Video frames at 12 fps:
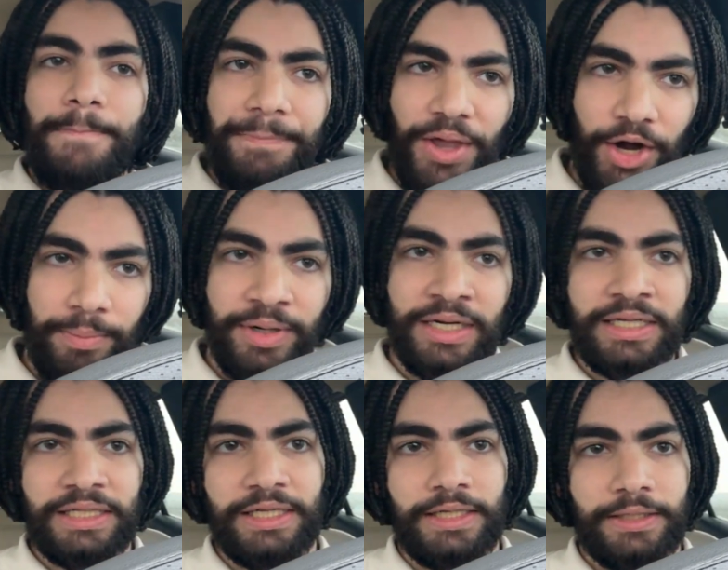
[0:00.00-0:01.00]

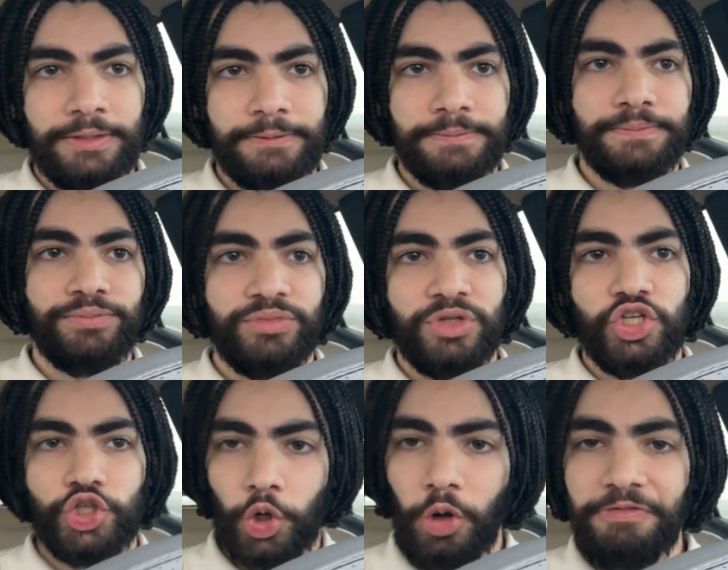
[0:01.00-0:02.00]
permanently
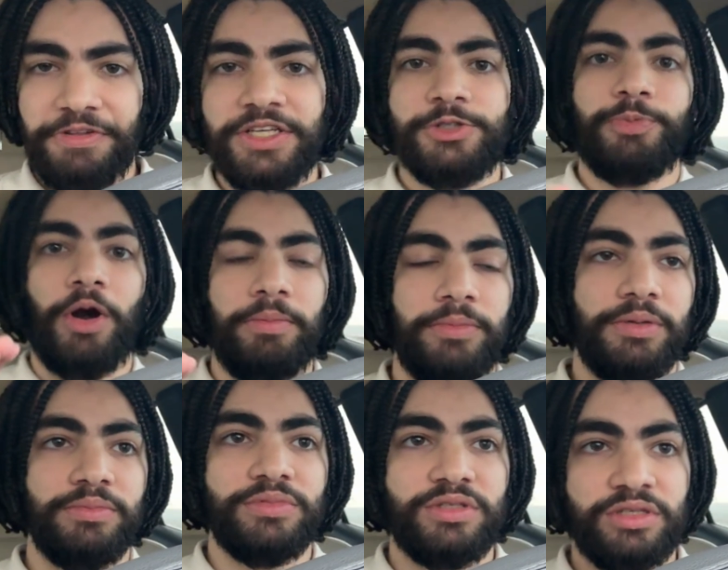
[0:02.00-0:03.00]
solve these
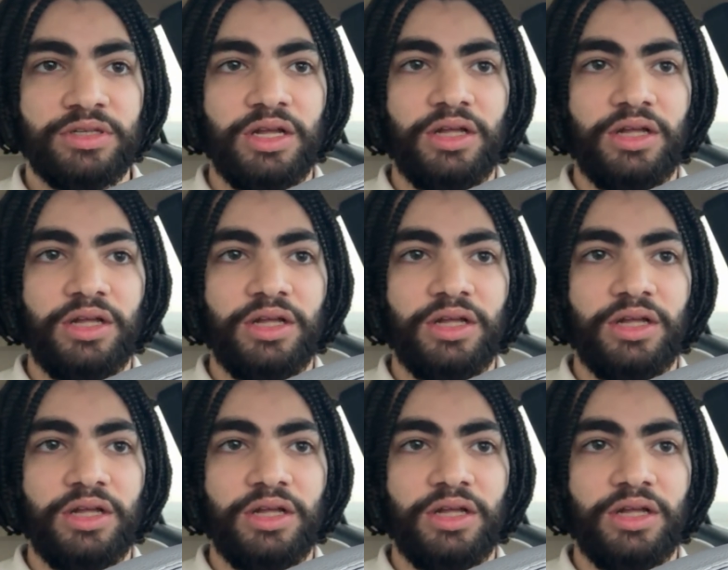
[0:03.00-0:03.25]
problems